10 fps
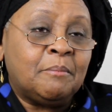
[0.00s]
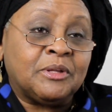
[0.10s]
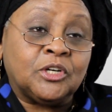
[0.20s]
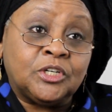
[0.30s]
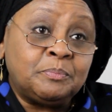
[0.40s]

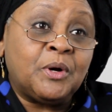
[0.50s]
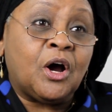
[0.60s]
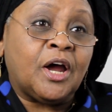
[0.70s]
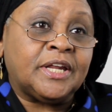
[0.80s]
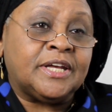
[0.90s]
But the good
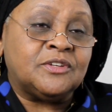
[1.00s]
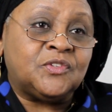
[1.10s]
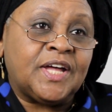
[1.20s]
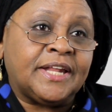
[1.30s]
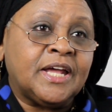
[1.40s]
part
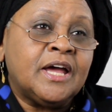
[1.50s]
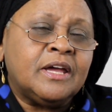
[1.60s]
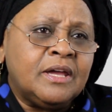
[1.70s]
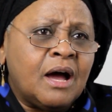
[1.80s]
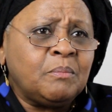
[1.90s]
is that
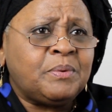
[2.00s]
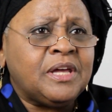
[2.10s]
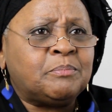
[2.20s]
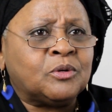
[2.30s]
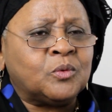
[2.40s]
young
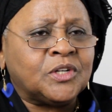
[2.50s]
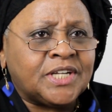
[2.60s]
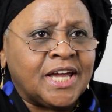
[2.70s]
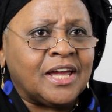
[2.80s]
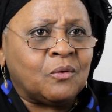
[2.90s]
people were
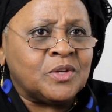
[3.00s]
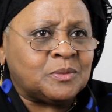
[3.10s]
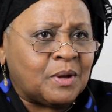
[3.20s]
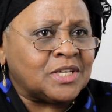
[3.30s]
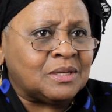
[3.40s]
taking
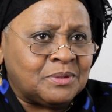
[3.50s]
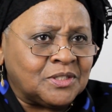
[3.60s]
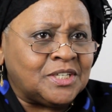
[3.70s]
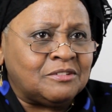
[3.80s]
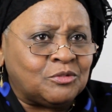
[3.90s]

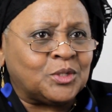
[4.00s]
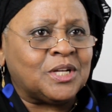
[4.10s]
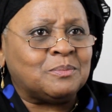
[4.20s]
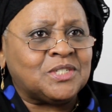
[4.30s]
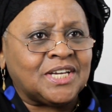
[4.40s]
responsibility for
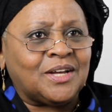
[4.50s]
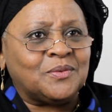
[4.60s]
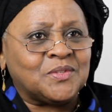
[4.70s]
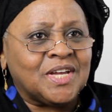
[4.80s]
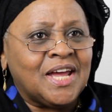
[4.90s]

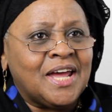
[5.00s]
themselves.